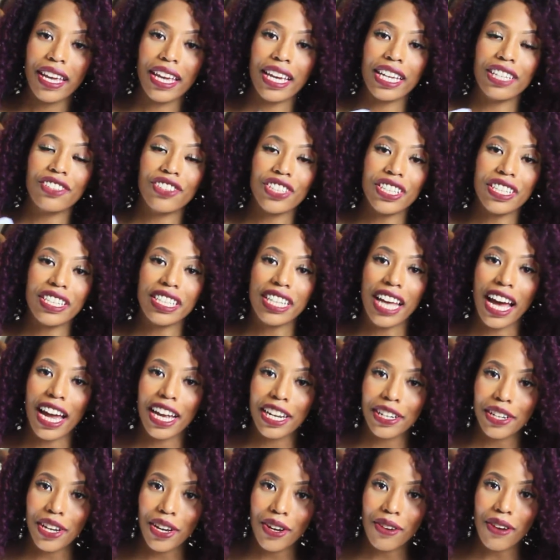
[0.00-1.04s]
And just
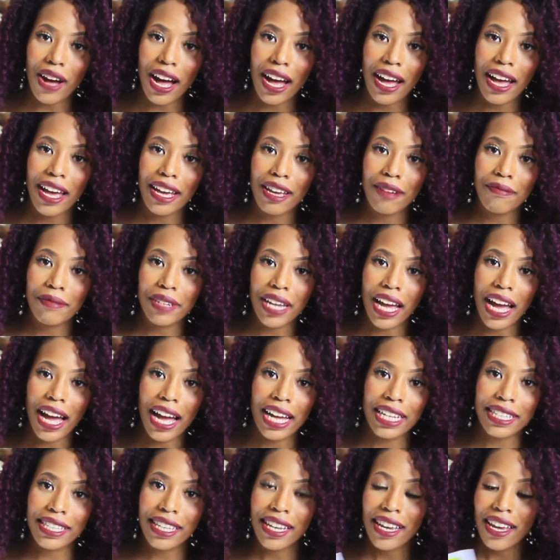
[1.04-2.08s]
side note, I am
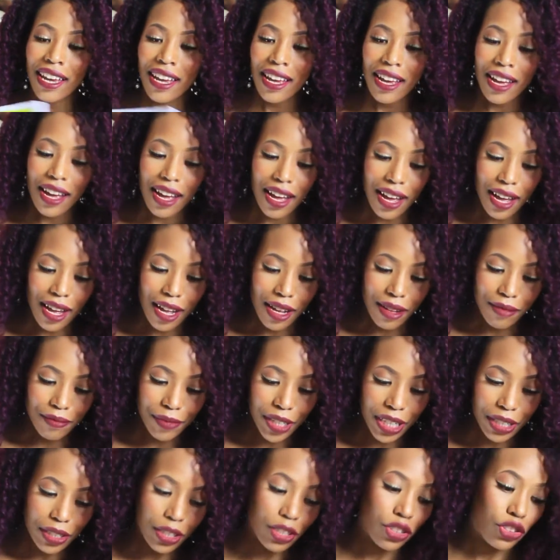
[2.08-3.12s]
not
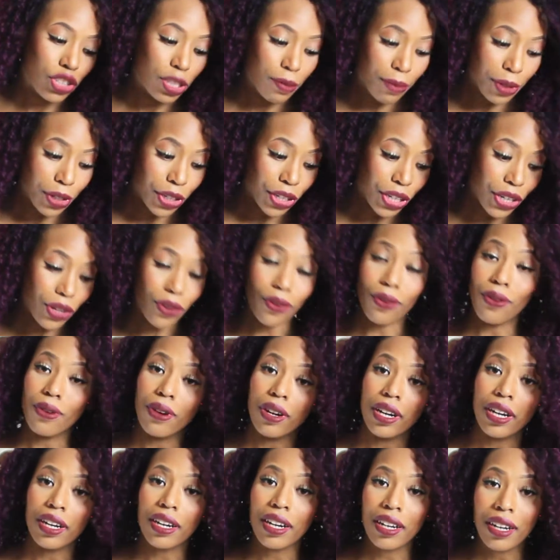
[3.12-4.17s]
a distributor
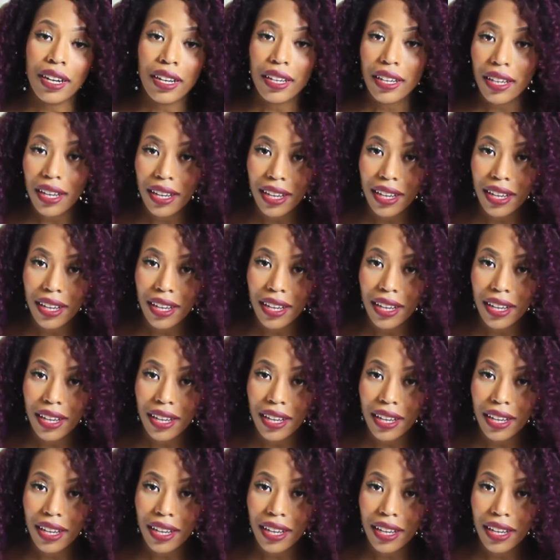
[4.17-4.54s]
or